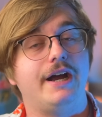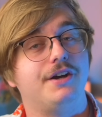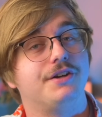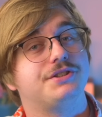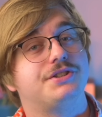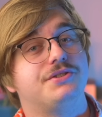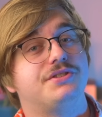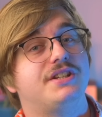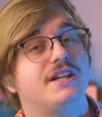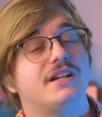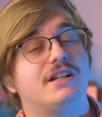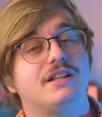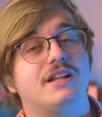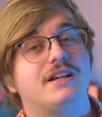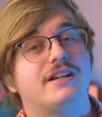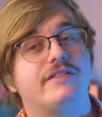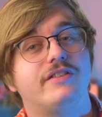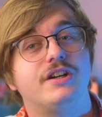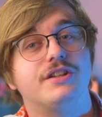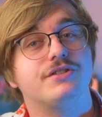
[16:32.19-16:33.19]
also said a
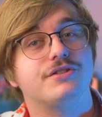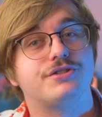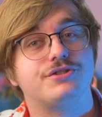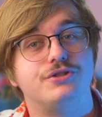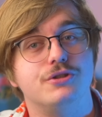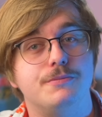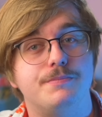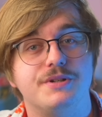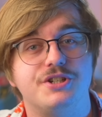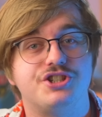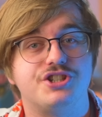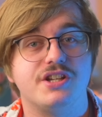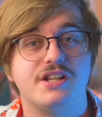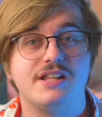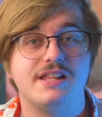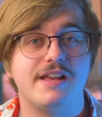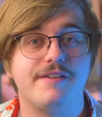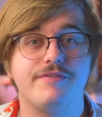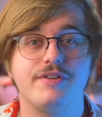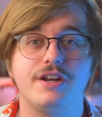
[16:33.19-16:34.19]
lot of other stupid
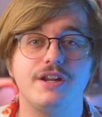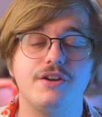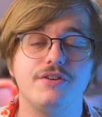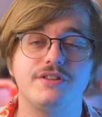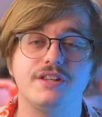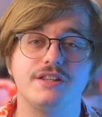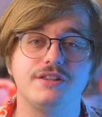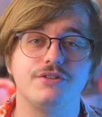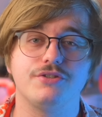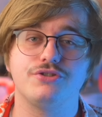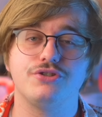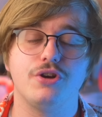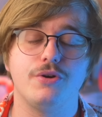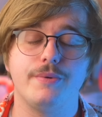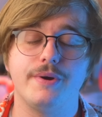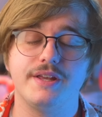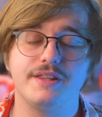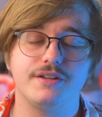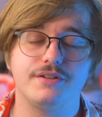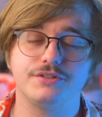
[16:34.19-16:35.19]
shit in that video that there's no
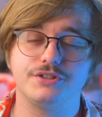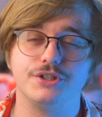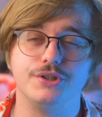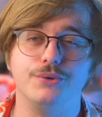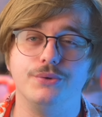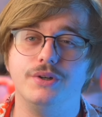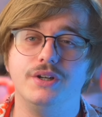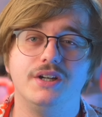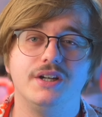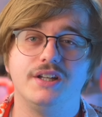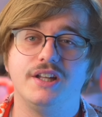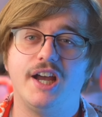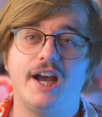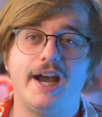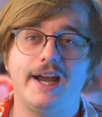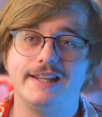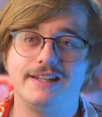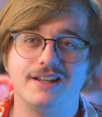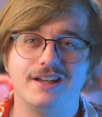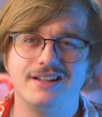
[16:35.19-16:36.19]
way they'll do.
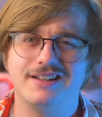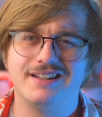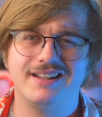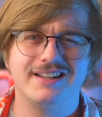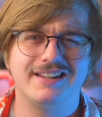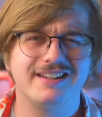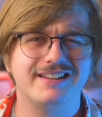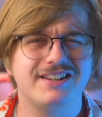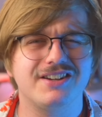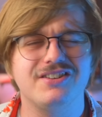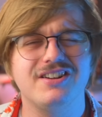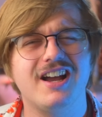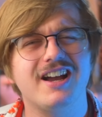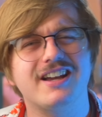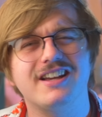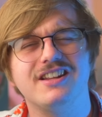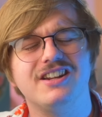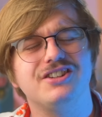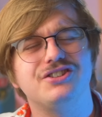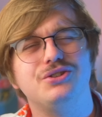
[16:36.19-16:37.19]
They're
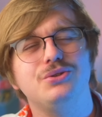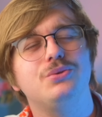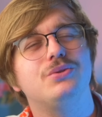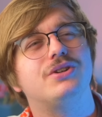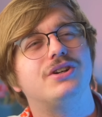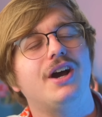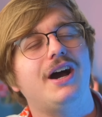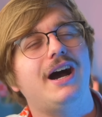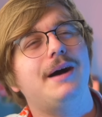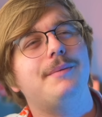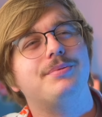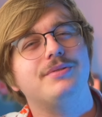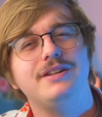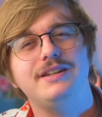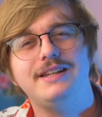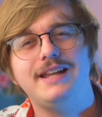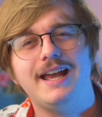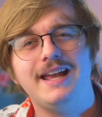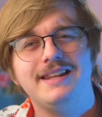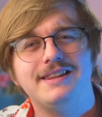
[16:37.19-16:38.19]
not gonna do
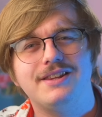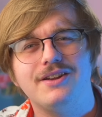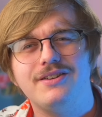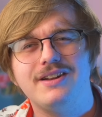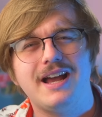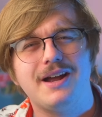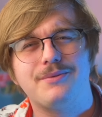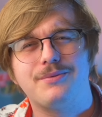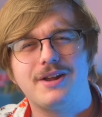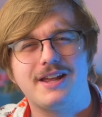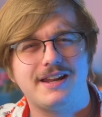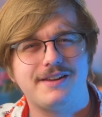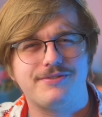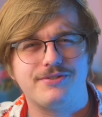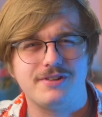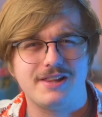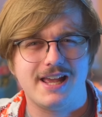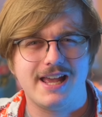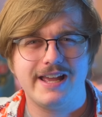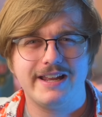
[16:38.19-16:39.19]
Goblin yet. They're not ready
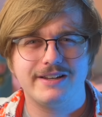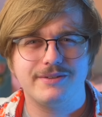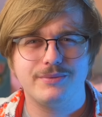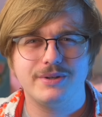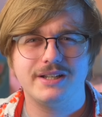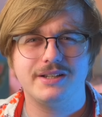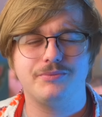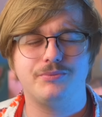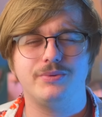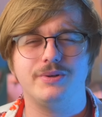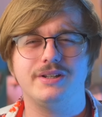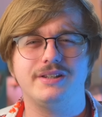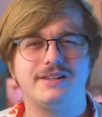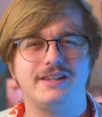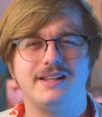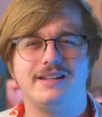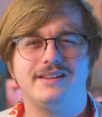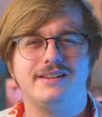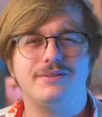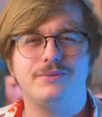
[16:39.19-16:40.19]
for that.
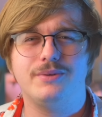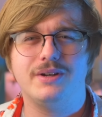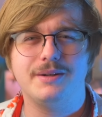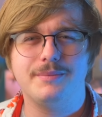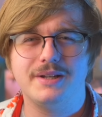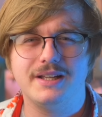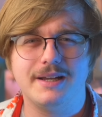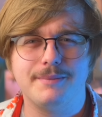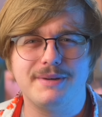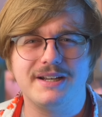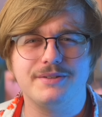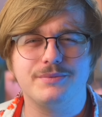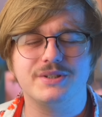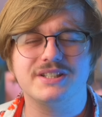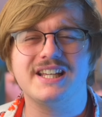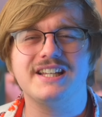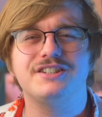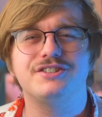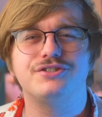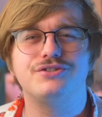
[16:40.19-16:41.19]

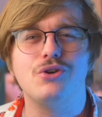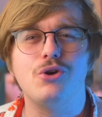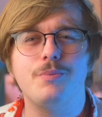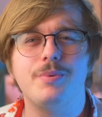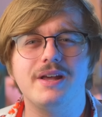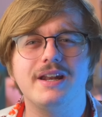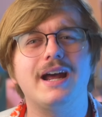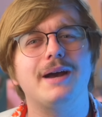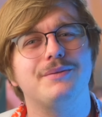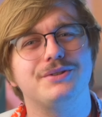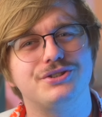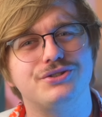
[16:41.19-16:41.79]
Was I stupid? I was